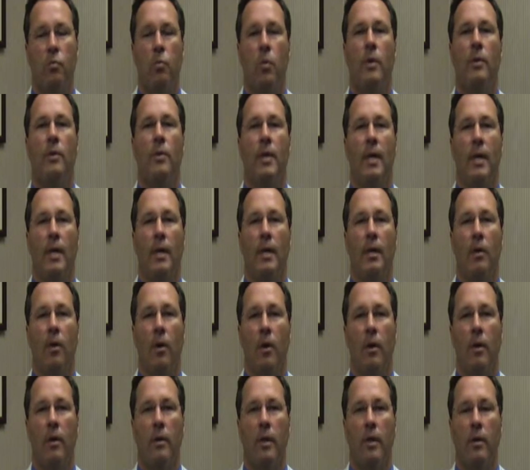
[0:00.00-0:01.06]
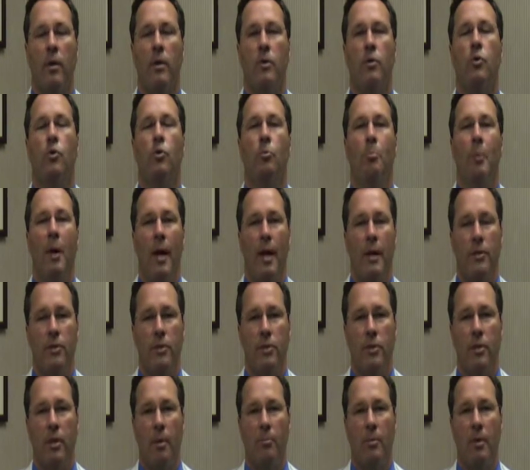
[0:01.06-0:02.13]
one thing in our toolbox, as
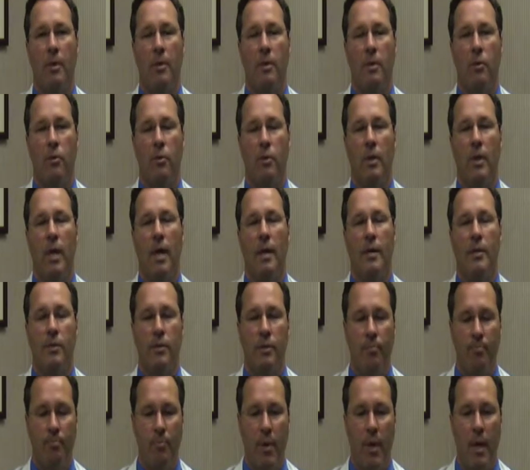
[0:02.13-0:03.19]
something to utilize.